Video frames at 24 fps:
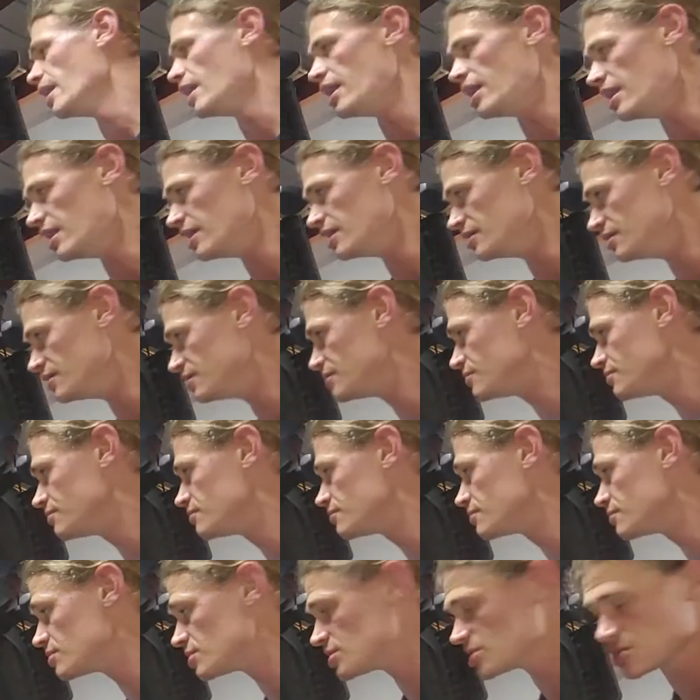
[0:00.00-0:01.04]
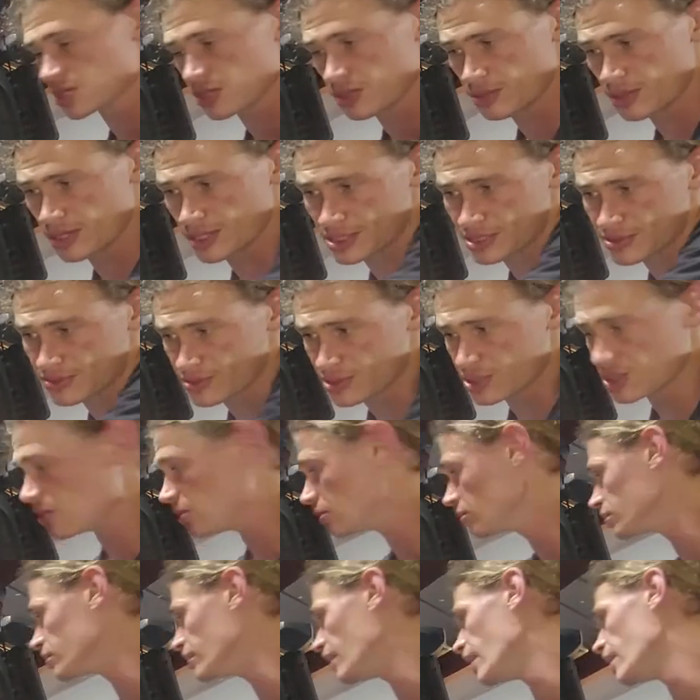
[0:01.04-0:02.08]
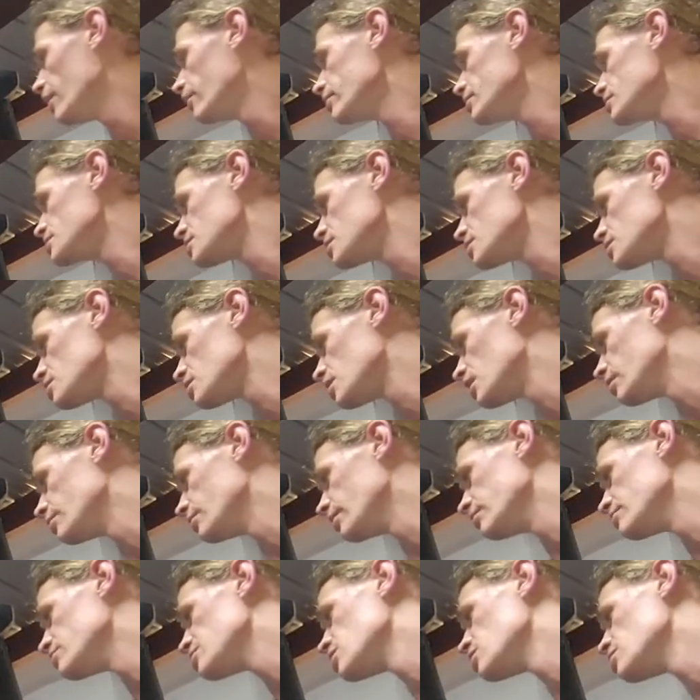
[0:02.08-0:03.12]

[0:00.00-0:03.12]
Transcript: and So as a result, now is the time I'm